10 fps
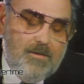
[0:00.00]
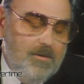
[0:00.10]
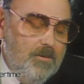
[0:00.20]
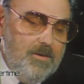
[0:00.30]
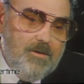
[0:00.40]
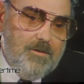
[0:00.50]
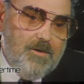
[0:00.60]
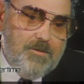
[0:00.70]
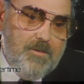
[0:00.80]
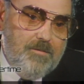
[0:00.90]
No one can
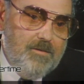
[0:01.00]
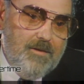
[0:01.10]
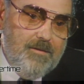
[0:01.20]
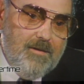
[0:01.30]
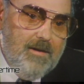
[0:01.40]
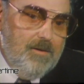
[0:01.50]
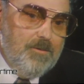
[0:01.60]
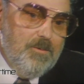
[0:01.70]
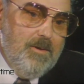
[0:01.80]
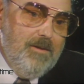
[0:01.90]
touch me for anything. I
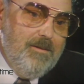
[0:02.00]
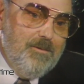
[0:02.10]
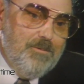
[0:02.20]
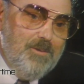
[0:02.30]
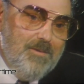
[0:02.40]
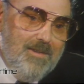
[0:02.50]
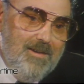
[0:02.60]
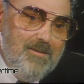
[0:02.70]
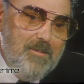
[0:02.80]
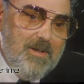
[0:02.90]
don't do anything wrong
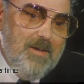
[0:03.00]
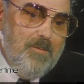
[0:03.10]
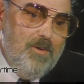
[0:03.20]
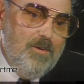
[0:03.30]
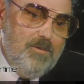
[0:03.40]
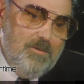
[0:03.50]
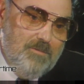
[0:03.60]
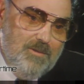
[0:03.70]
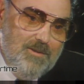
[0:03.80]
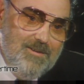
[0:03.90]
now. I became a holy
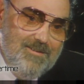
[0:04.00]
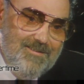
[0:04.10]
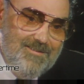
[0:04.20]
roller.